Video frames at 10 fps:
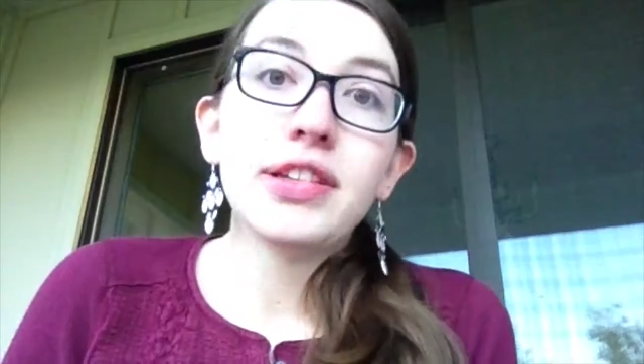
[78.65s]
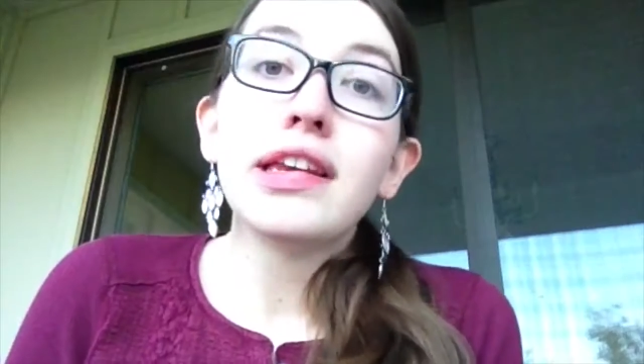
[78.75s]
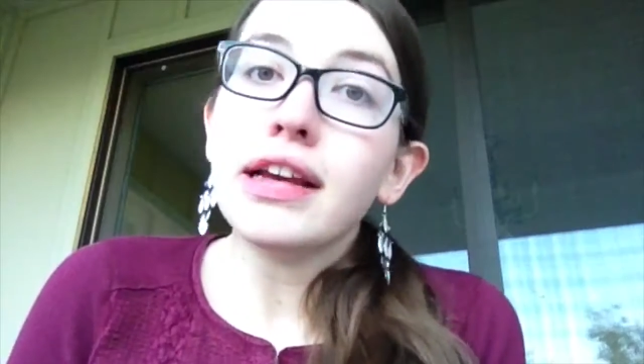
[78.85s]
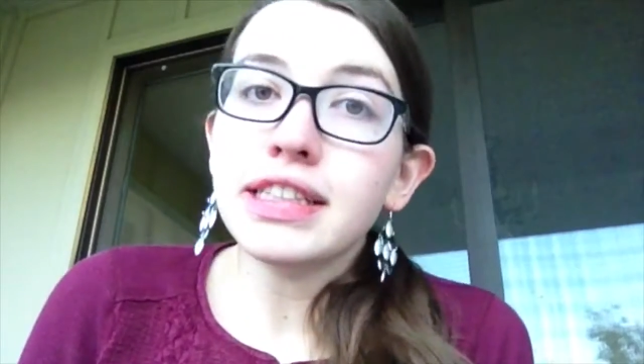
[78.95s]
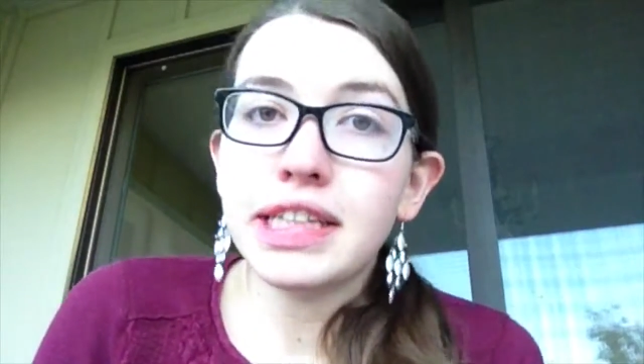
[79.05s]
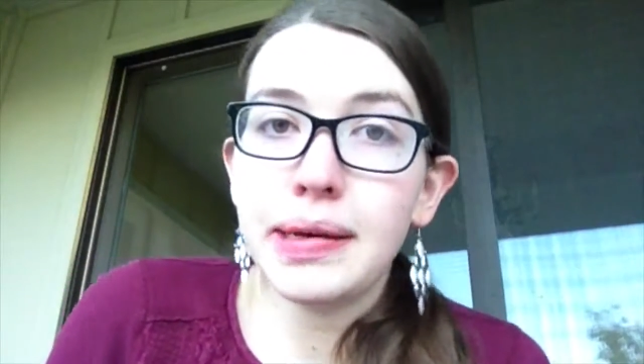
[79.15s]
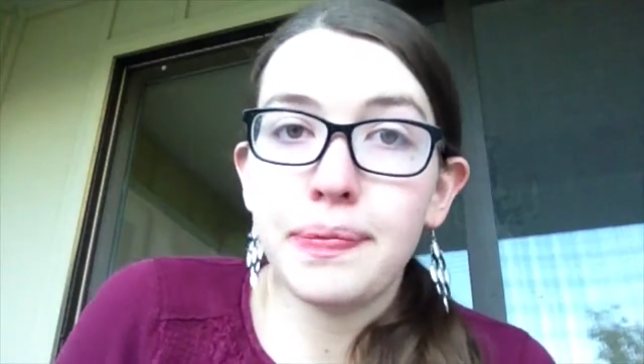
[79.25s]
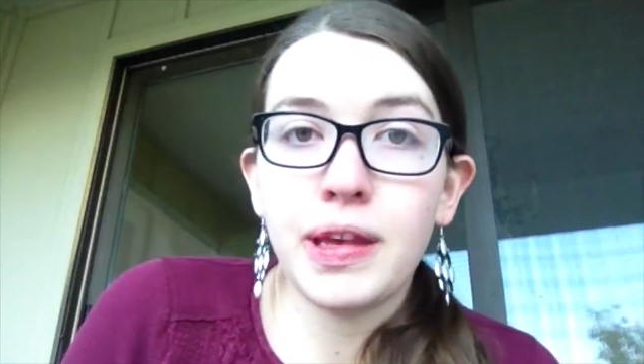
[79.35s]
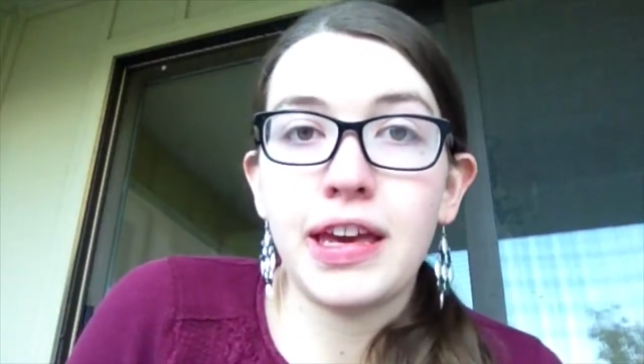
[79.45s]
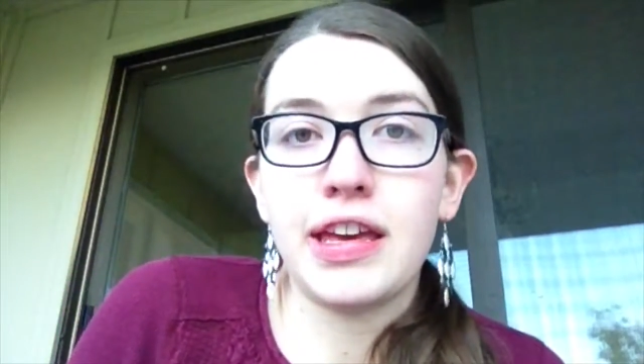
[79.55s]
So the next
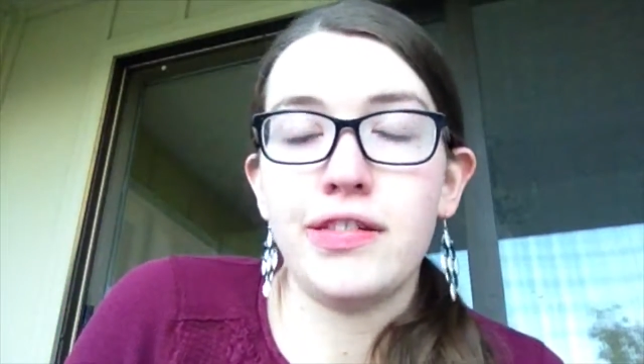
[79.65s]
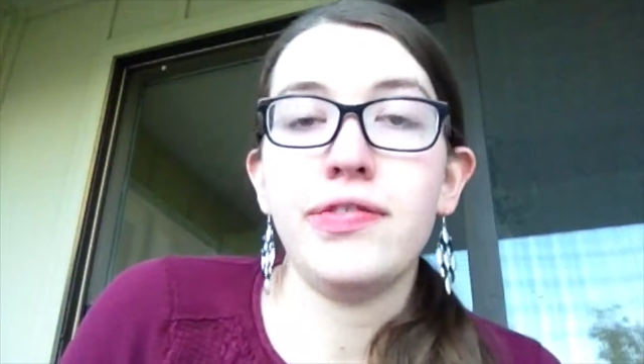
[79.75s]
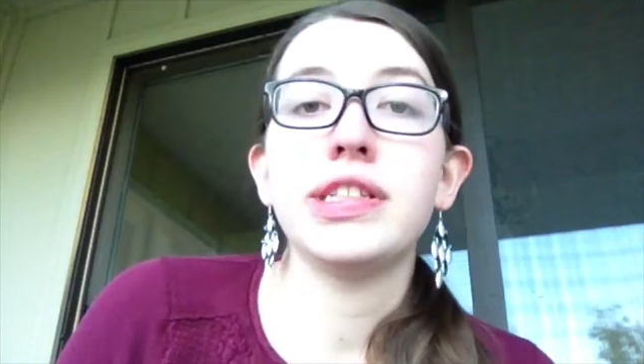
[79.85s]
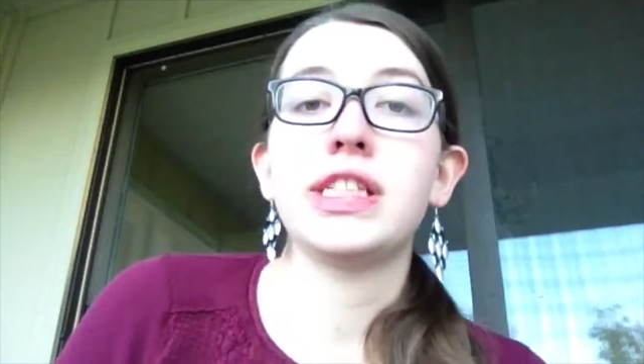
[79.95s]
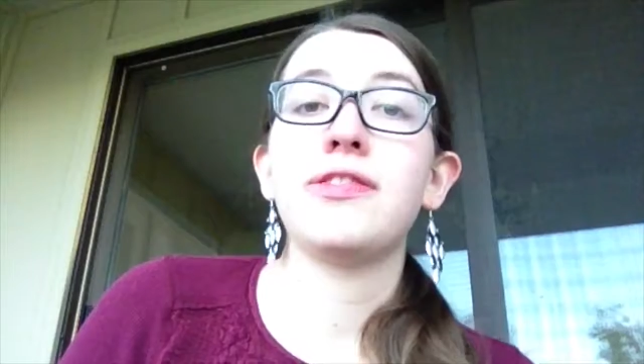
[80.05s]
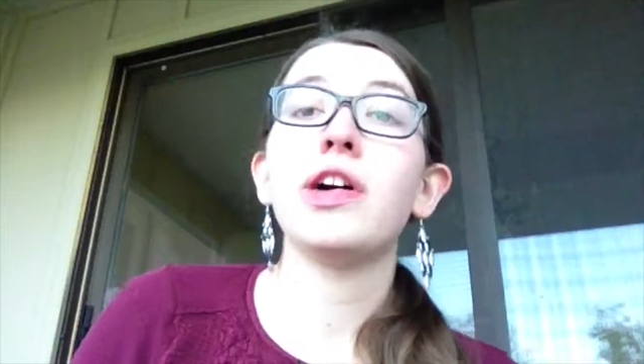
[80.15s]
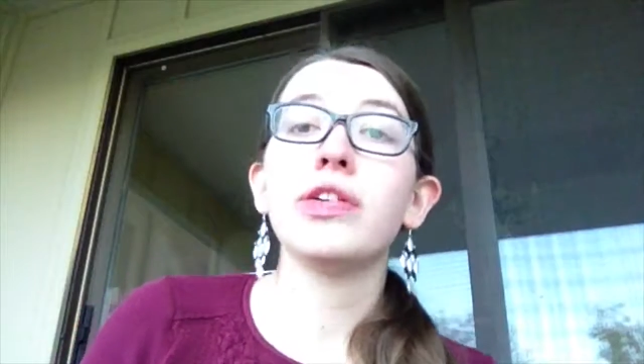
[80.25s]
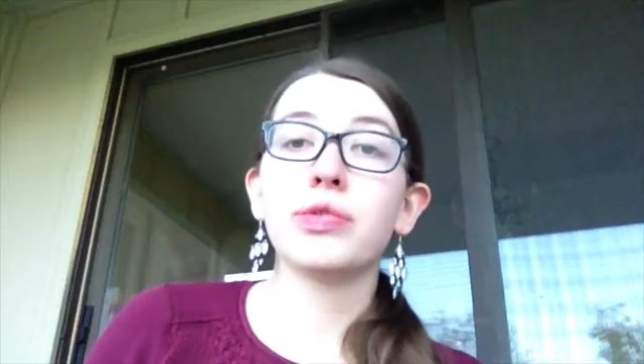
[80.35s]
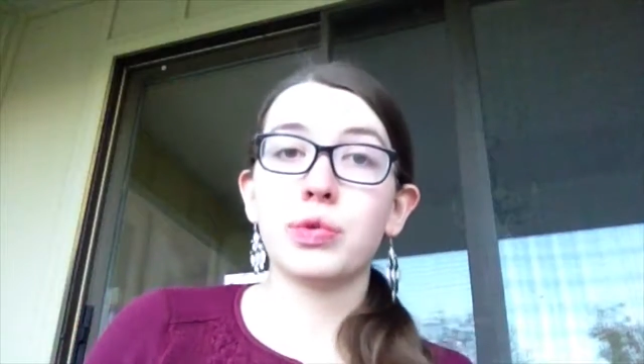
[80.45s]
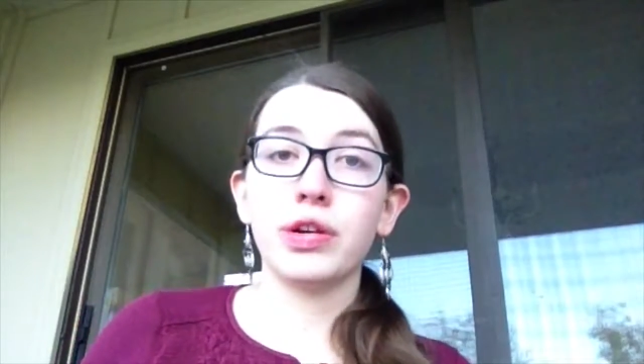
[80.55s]
tip they give is to
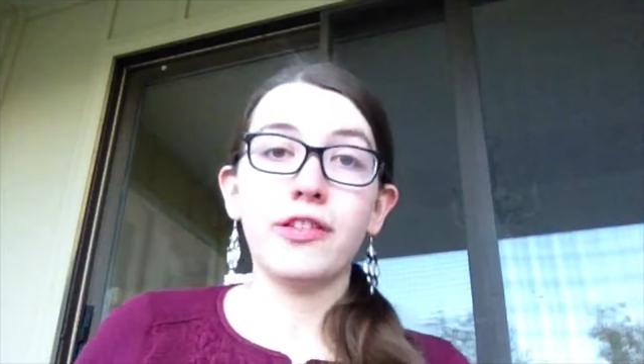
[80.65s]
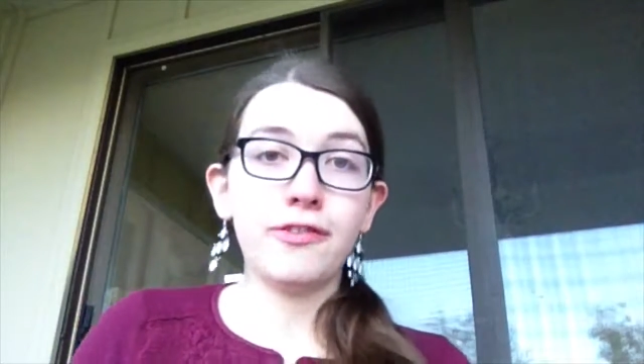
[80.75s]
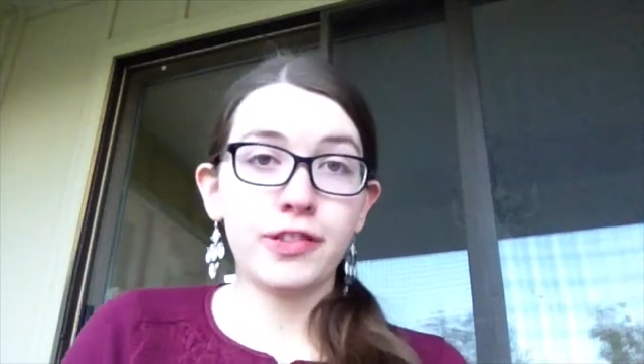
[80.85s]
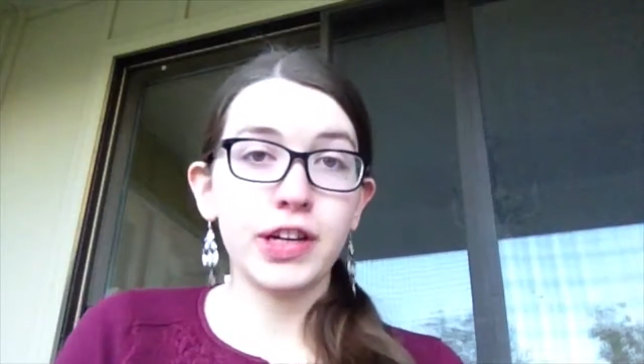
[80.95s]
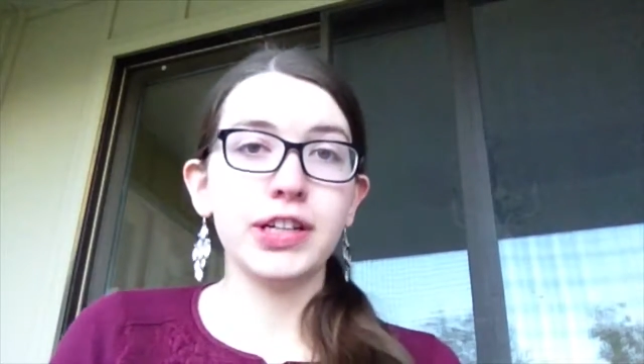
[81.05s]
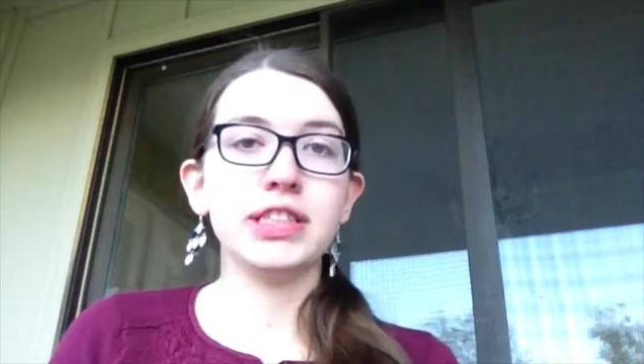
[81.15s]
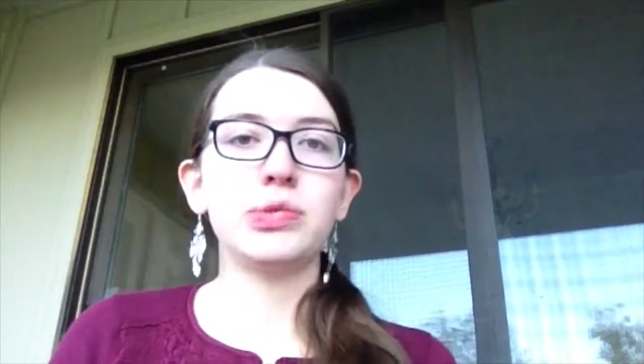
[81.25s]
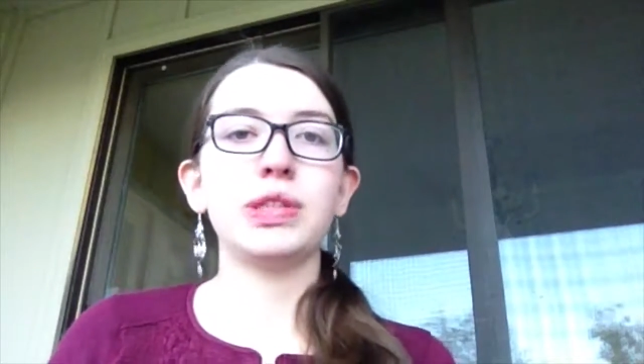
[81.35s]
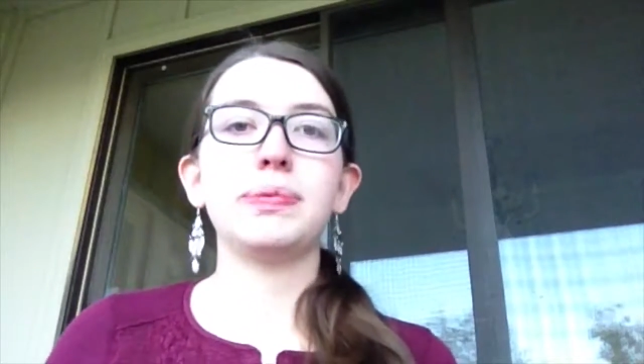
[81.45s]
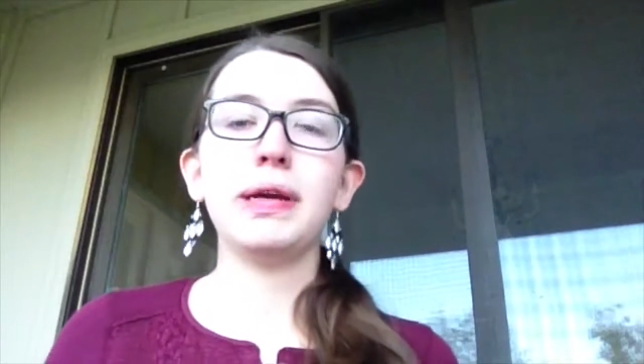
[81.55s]
follow the rule of
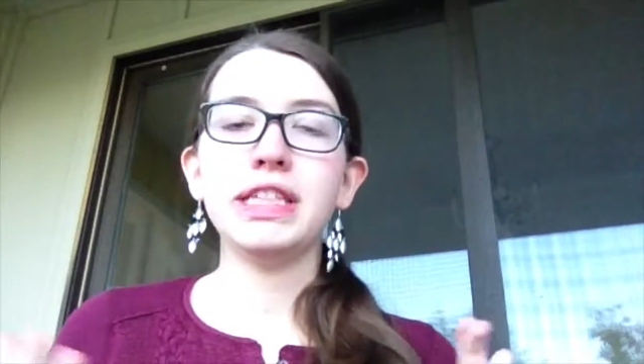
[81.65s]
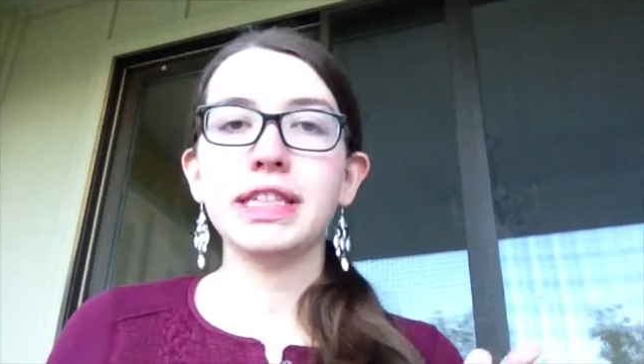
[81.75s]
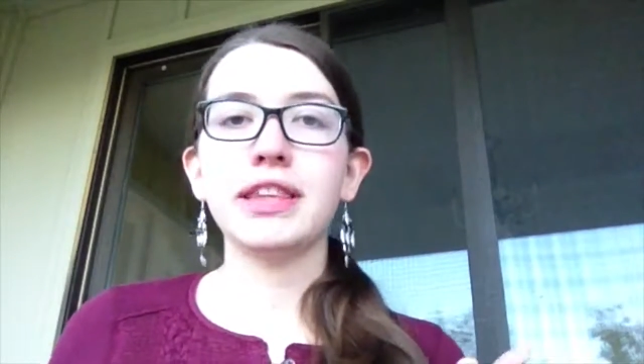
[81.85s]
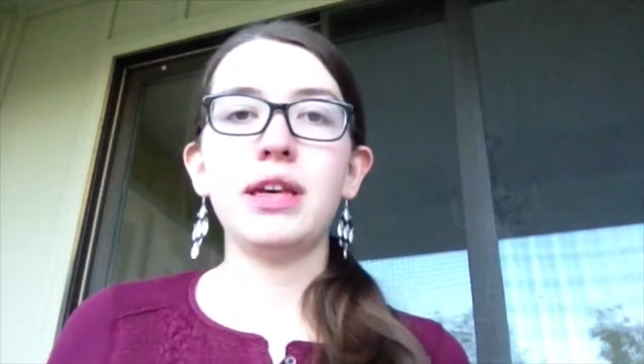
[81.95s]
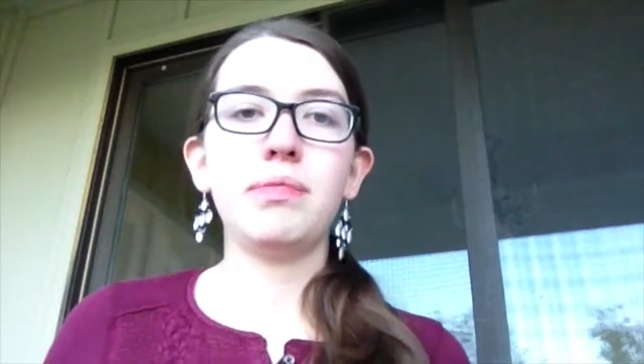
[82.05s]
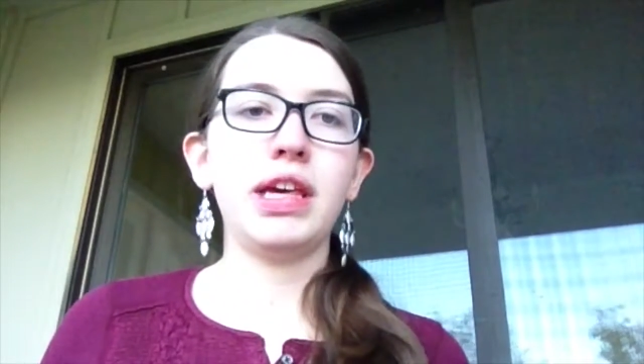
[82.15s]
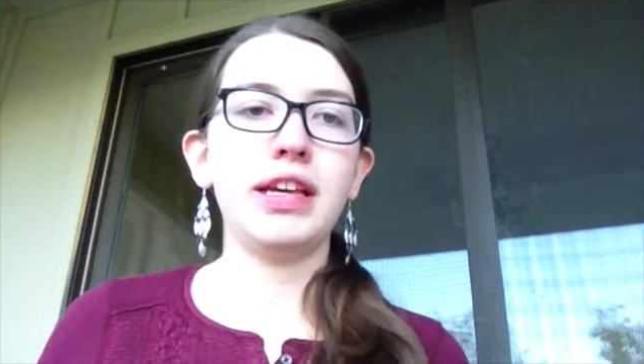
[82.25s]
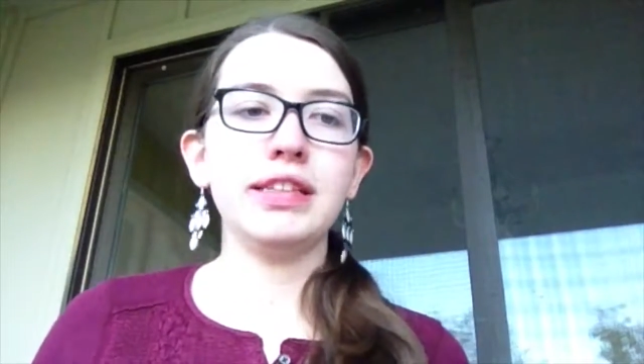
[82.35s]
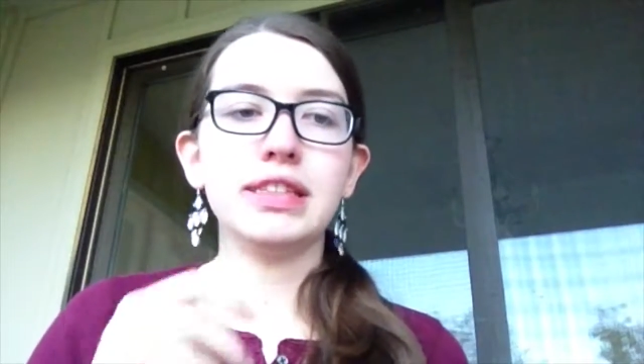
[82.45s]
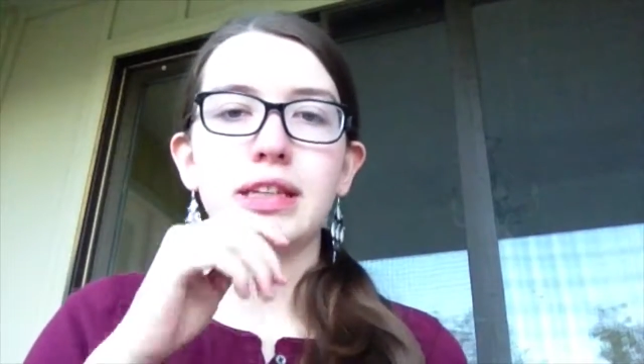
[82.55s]
thirds, which basically
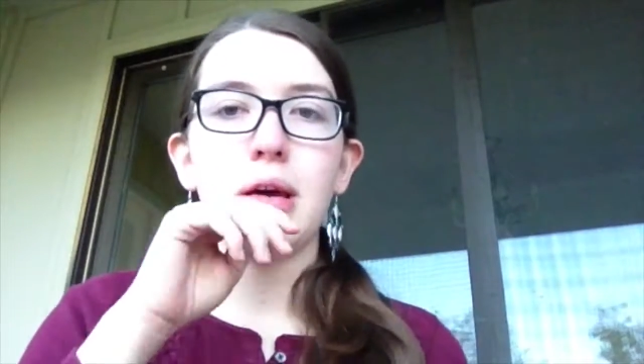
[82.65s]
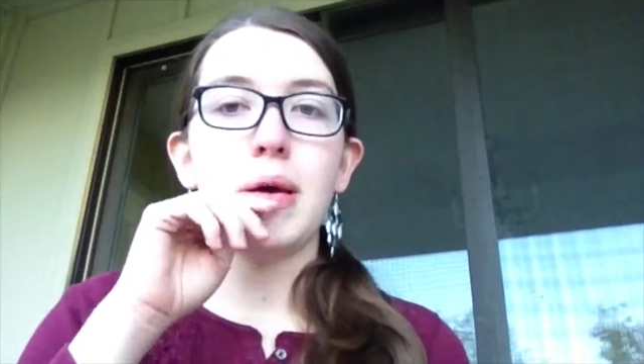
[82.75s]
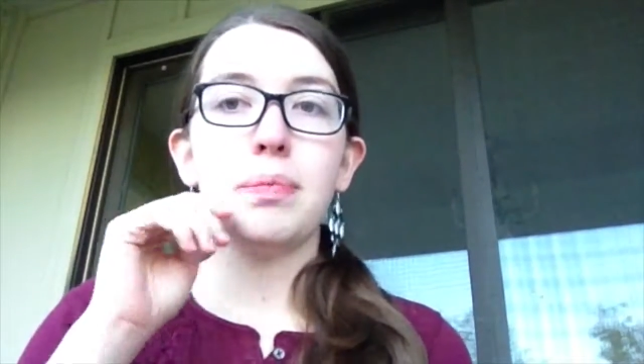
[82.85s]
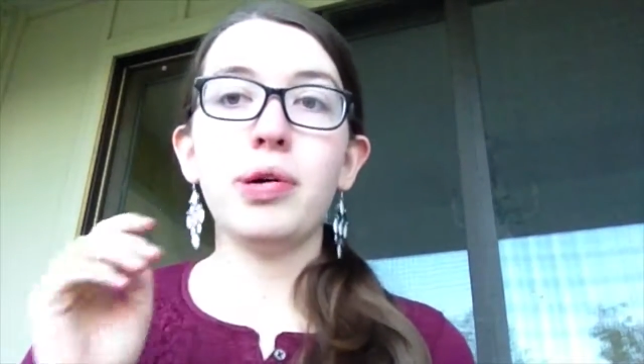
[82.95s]
means